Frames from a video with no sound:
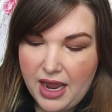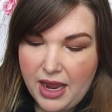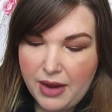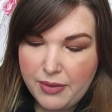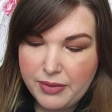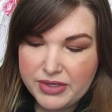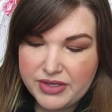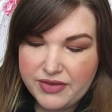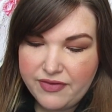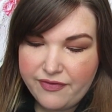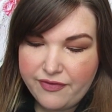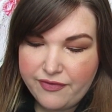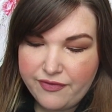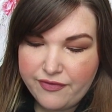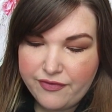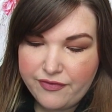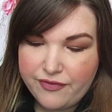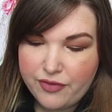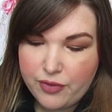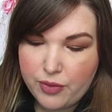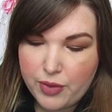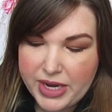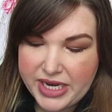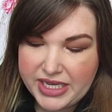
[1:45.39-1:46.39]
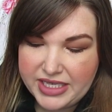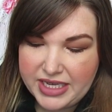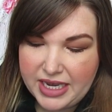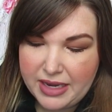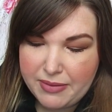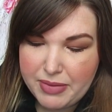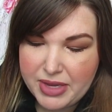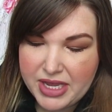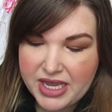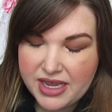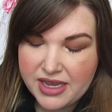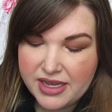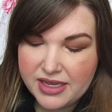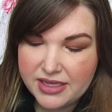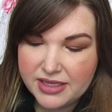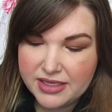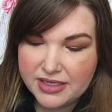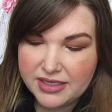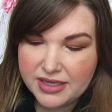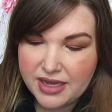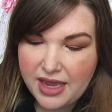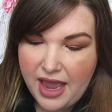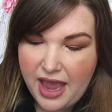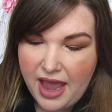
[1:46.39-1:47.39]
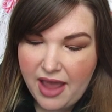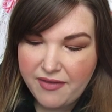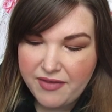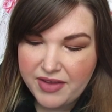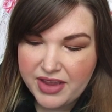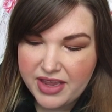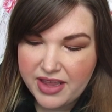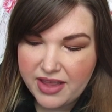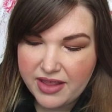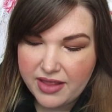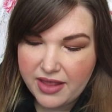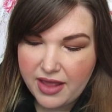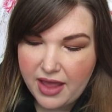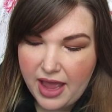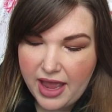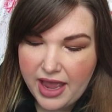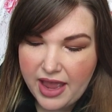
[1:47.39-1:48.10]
I was freezing because I